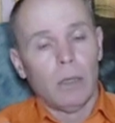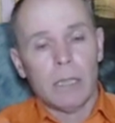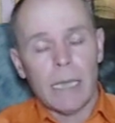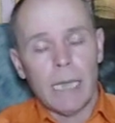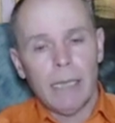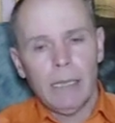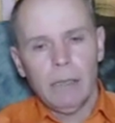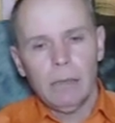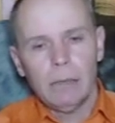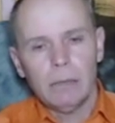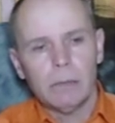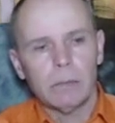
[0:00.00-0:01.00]
son,
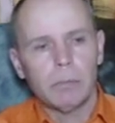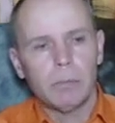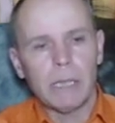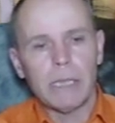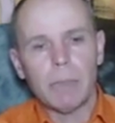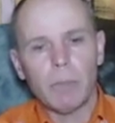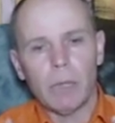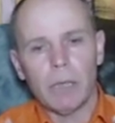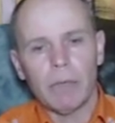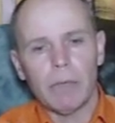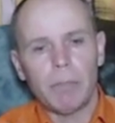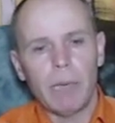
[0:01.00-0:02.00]
picks up one
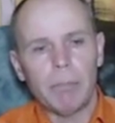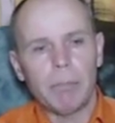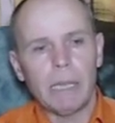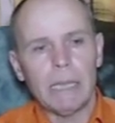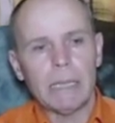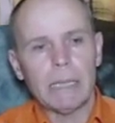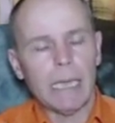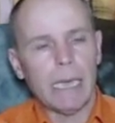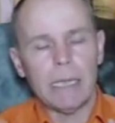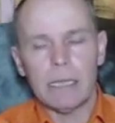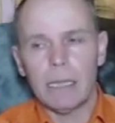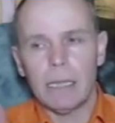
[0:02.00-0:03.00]
of the puppies,
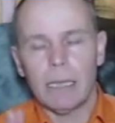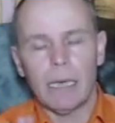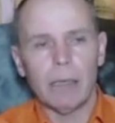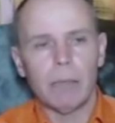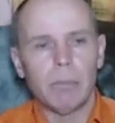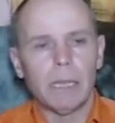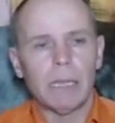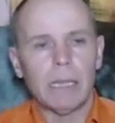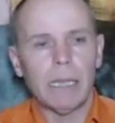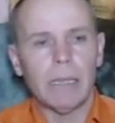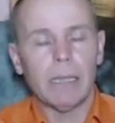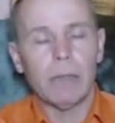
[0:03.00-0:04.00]
carries it around a bit,
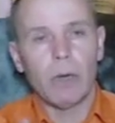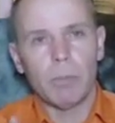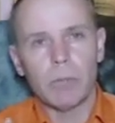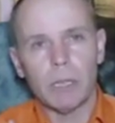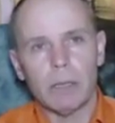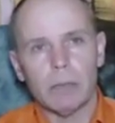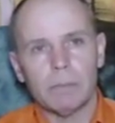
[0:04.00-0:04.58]
and then drops it.